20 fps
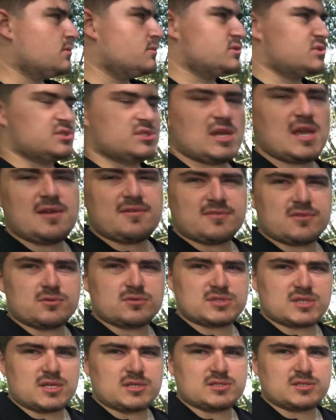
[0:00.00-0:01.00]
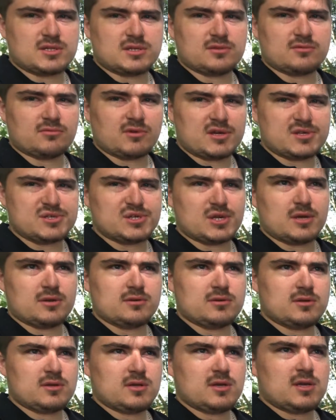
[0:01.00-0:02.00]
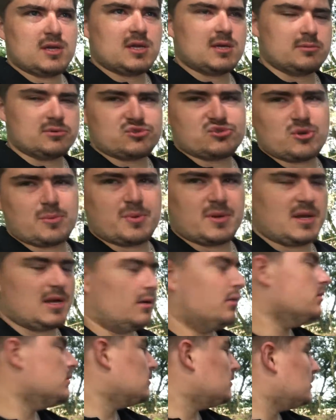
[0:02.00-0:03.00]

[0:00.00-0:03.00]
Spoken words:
which is air fuel sensor ratio. It was tripping out.